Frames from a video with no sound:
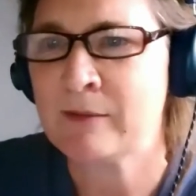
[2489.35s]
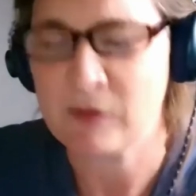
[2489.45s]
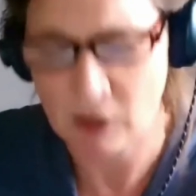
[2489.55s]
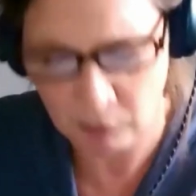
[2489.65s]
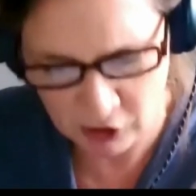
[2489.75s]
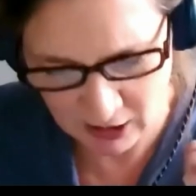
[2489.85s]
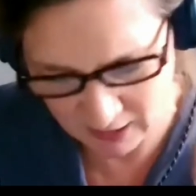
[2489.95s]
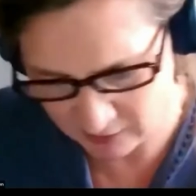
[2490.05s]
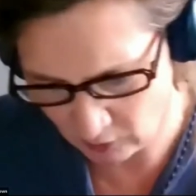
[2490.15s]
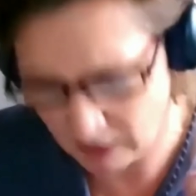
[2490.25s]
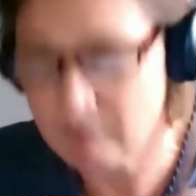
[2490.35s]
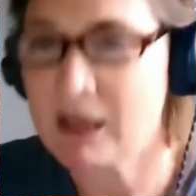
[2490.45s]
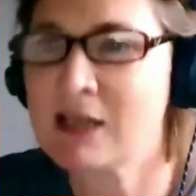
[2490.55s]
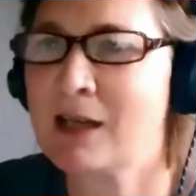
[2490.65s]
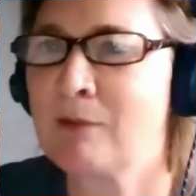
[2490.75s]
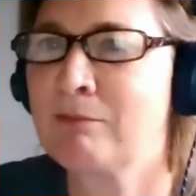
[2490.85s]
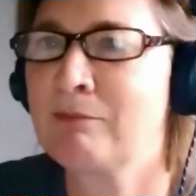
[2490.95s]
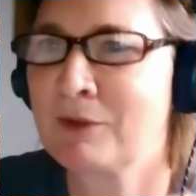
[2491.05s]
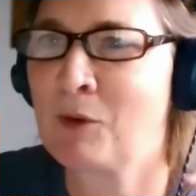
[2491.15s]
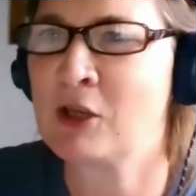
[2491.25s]
So I appreciate that's quite a mixed up
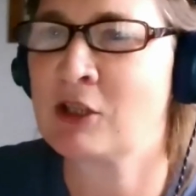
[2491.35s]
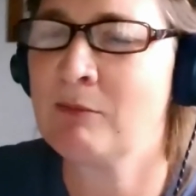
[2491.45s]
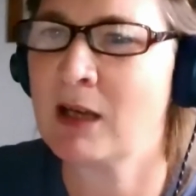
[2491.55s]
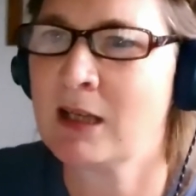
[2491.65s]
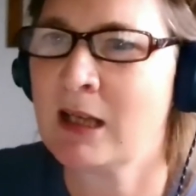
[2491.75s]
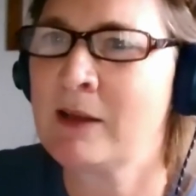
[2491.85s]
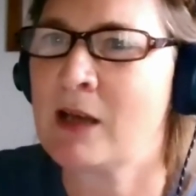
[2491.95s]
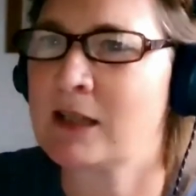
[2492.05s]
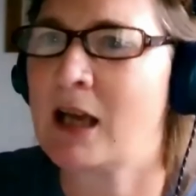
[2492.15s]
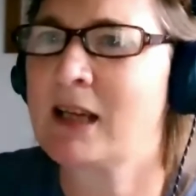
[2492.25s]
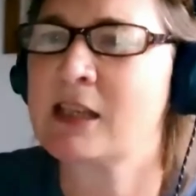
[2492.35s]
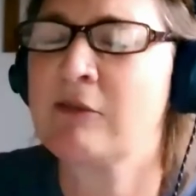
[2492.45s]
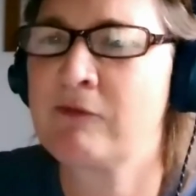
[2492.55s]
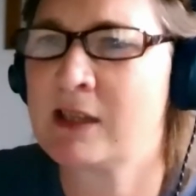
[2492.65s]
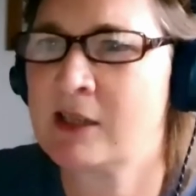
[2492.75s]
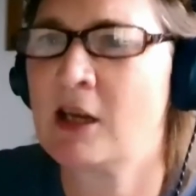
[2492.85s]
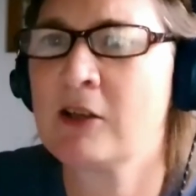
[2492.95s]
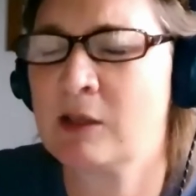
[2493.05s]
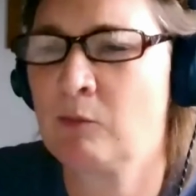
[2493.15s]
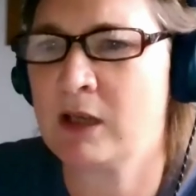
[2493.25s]
question, but I, I guess it
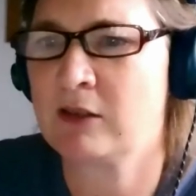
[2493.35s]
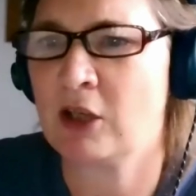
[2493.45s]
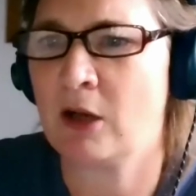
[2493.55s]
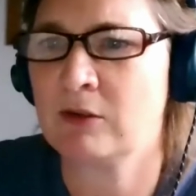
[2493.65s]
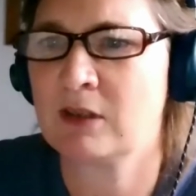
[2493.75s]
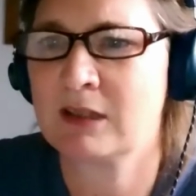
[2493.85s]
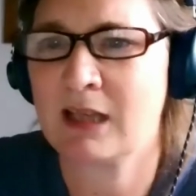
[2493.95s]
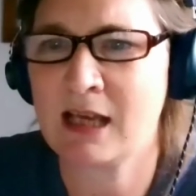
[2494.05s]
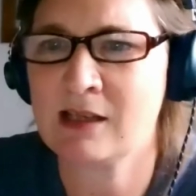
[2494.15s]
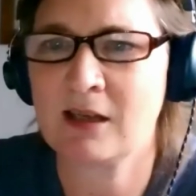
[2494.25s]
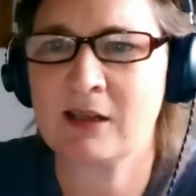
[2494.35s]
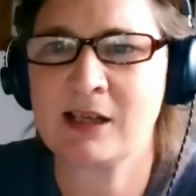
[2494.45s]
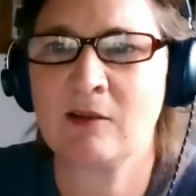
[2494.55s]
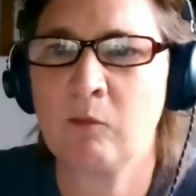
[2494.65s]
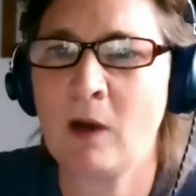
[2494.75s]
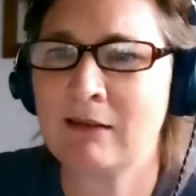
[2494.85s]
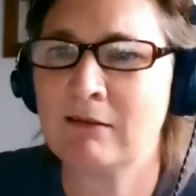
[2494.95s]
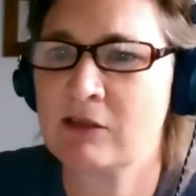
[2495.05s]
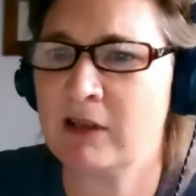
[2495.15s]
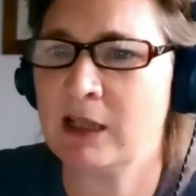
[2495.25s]
started with, you know, case studies of where
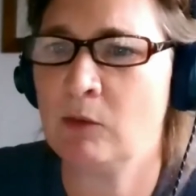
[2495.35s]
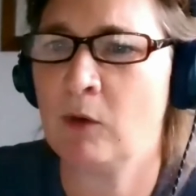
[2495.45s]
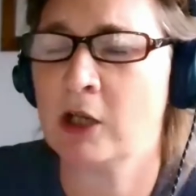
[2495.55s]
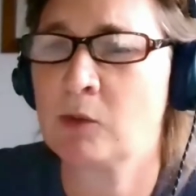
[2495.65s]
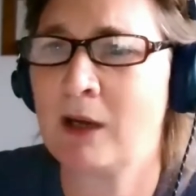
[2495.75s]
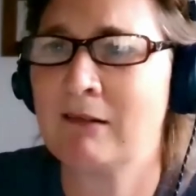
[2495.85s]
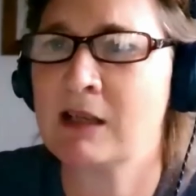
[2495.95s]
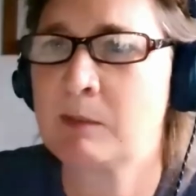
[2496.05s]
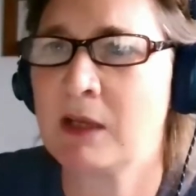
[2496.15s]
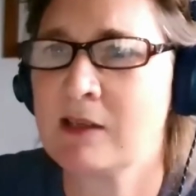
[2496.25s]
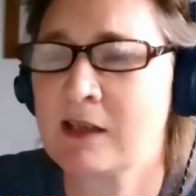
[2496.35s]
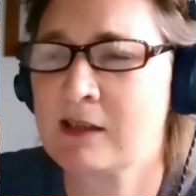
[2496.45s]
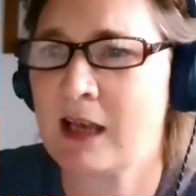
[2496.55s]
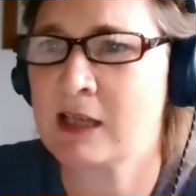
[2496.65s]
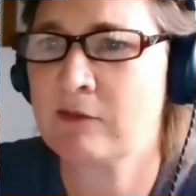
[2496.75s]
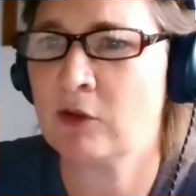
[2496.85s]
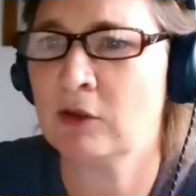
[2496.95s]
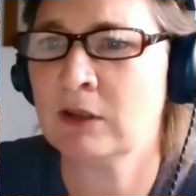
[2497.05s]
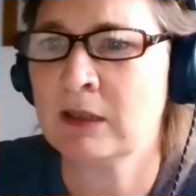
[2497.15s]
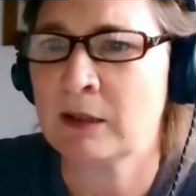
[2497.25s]
it's really worked, where it's been
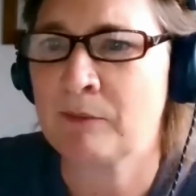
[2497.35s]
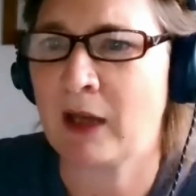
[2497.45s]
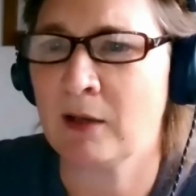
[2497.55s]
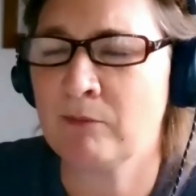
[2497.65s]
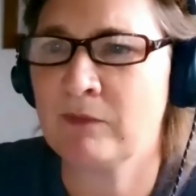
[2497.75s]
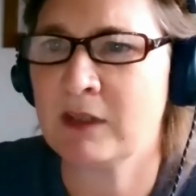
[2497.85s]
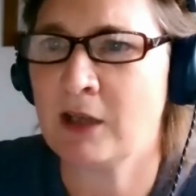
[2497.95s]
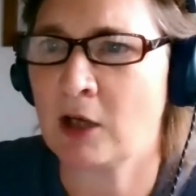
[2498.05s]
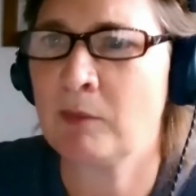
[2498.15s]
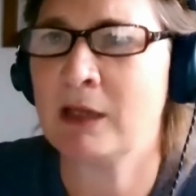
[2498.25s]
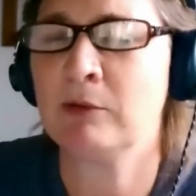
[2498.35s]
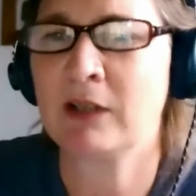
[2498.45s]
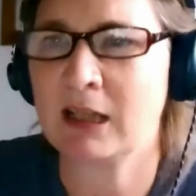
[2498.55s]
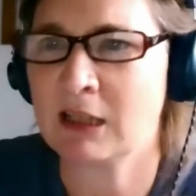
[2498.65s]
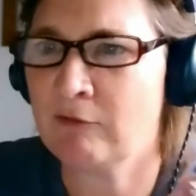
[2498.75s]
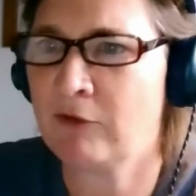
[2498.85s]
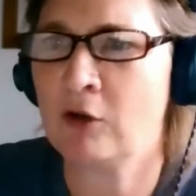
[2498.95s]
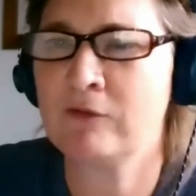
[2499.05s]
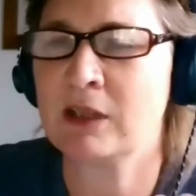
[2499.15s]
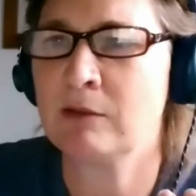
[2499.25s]
successful, um, young people getting
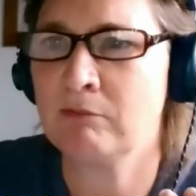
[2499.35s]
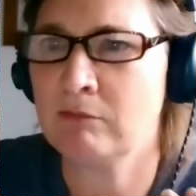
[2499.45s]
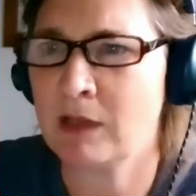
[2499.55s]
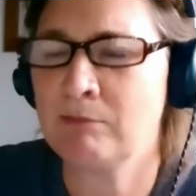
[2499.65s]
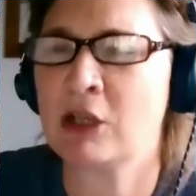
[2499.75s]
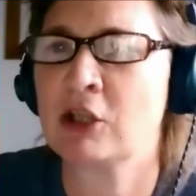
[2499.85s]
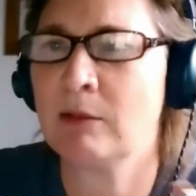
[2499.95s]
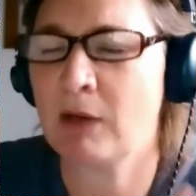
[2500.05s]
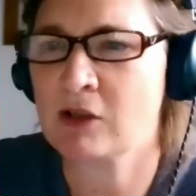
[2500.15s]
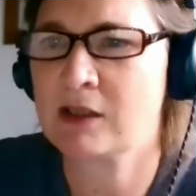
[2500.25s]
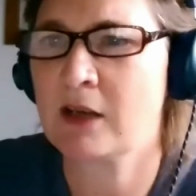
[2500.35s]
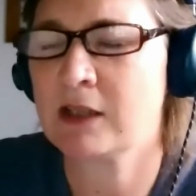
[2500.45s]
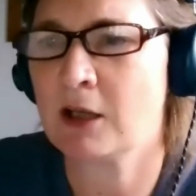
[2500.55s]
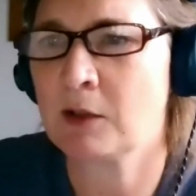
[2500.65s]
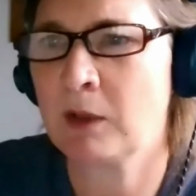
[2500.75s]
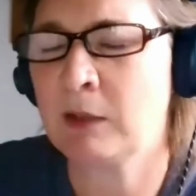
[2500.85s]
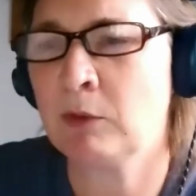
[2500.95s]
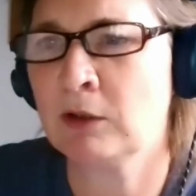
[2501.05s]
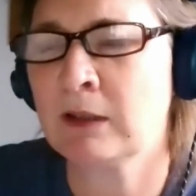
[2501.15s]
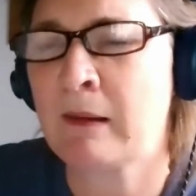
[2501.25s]
involved in, in mission amongst other young
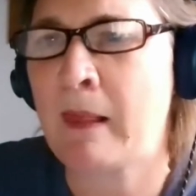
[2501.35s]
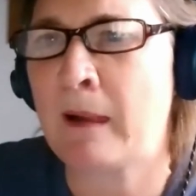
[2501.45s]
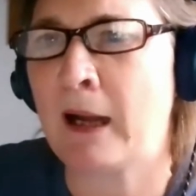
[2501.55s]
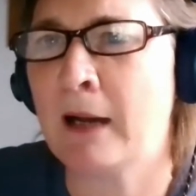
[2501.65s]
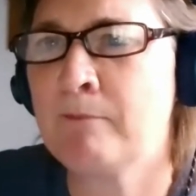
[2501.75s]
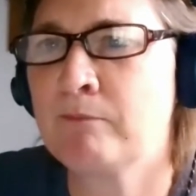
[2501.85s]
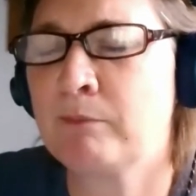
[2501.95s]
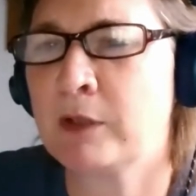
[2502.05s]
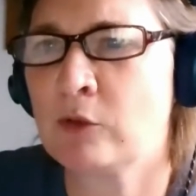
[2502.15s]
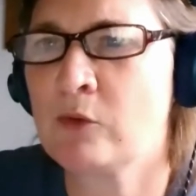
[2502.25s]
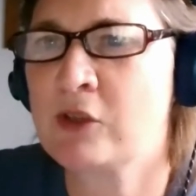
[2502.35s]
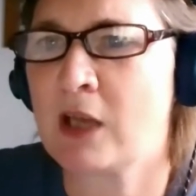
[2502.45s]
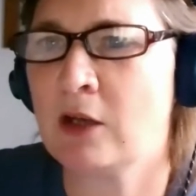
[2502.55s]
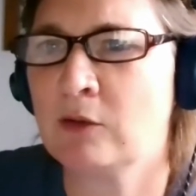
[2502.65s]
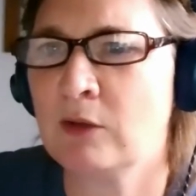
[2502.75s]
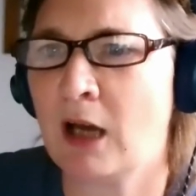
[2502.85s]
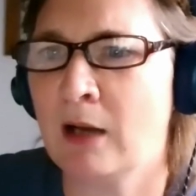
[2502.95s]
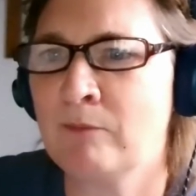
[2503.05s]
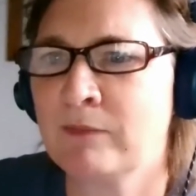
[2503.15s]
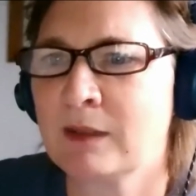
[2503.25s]
people, um, but also
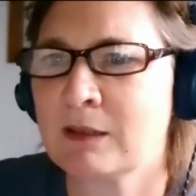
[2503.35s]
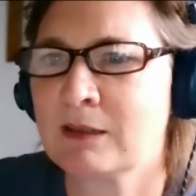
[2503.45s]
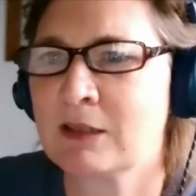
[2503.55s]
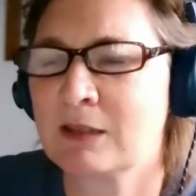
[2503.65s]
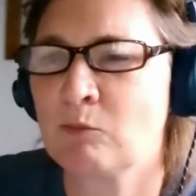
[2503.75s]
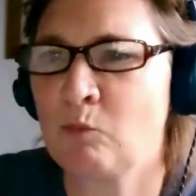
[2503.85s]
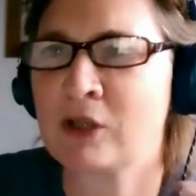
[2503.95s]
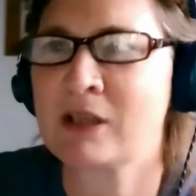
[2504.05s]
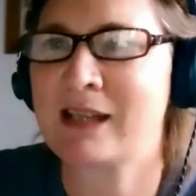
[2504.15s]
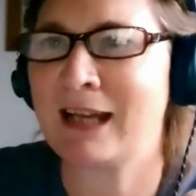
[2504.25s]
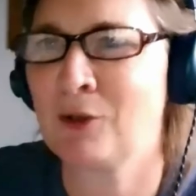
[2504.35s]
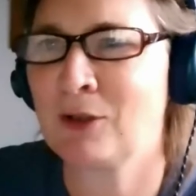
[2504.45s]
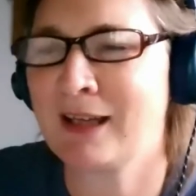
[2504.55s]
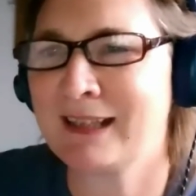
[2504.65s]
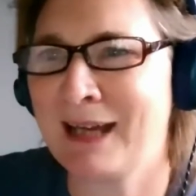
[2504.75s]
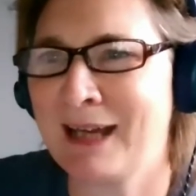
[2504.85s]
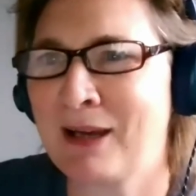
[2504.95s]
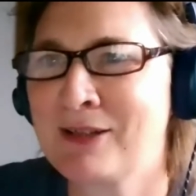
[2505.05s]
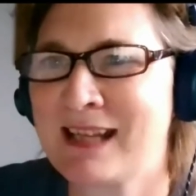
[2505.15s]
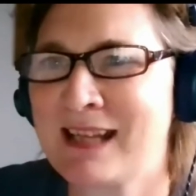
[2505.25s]
um, what does that look like now?
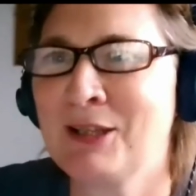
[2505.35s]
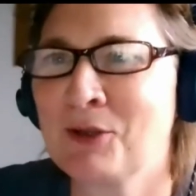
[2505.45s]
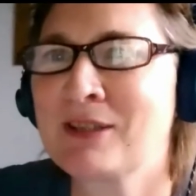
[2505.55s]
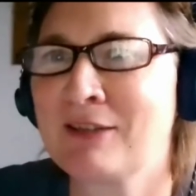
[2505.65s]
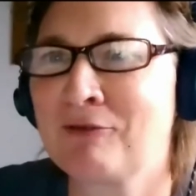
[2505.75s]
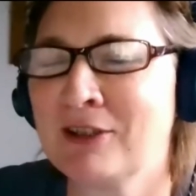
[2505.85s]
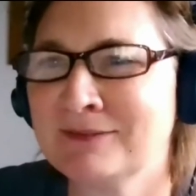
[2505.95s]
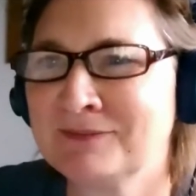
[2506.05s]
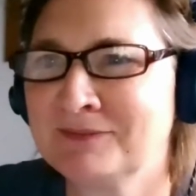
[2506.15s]
How does that look different?